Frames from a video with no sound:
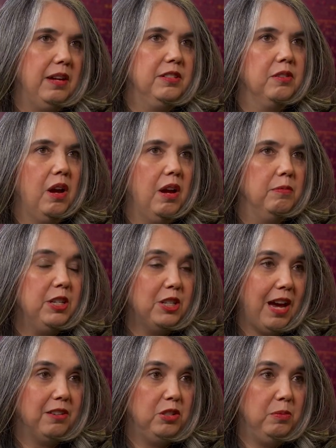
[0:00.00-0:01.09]
I, I, reach
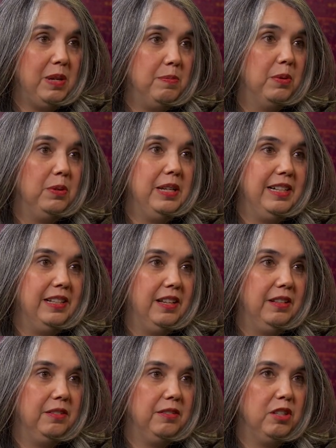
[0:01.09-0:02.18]
out to people in
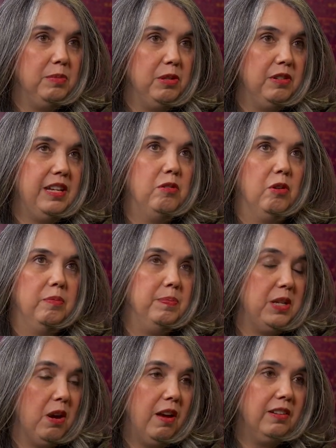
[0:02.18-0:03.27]
the community or
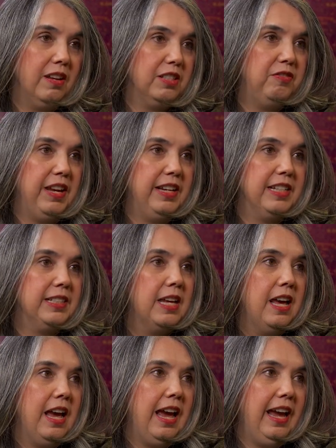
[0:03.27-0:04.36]
beyond Las Vegas,
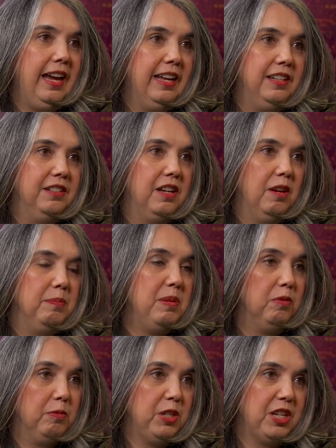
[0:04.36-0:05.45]
and uh,
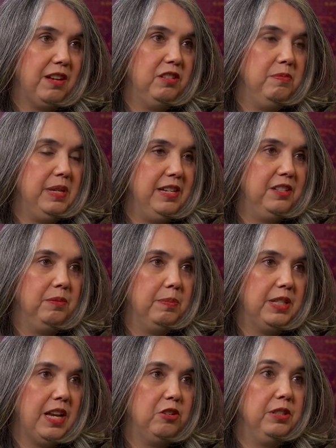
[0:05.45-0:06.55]
people reach out to me to
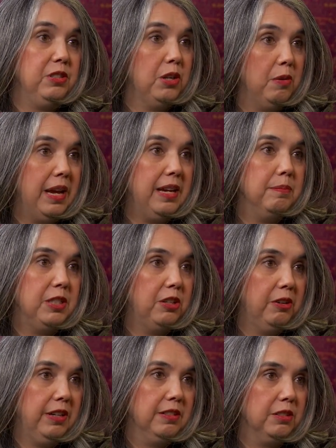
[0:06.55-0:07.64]
potentially donate
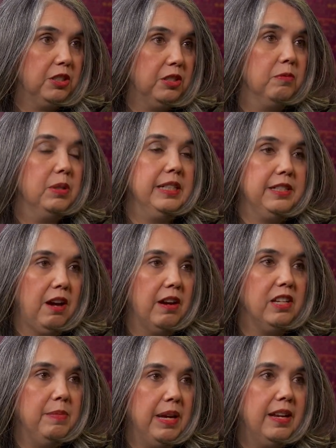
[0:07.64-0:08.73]
materials to really
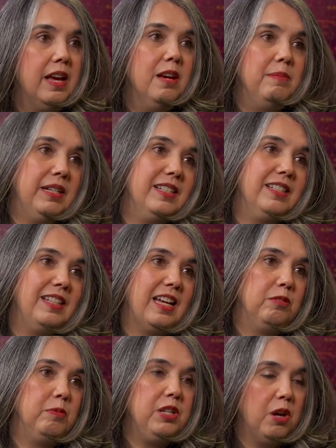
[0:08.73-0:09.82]
document. Because
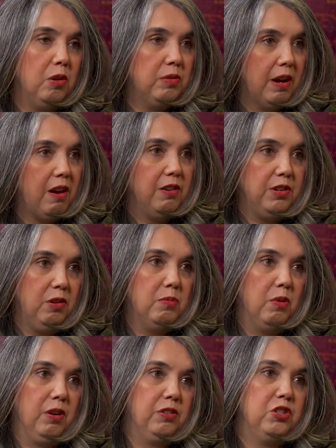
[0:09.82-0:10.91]
as we know, there are no
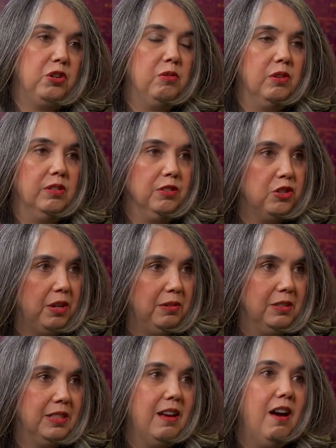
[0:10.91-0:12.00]
more showgirl
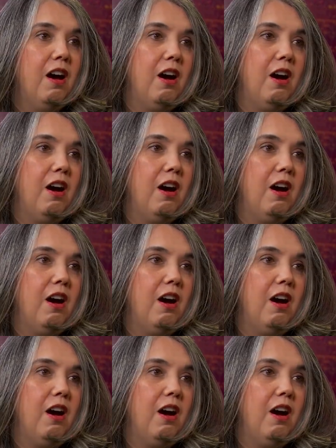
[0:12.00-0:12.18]
shows yeah.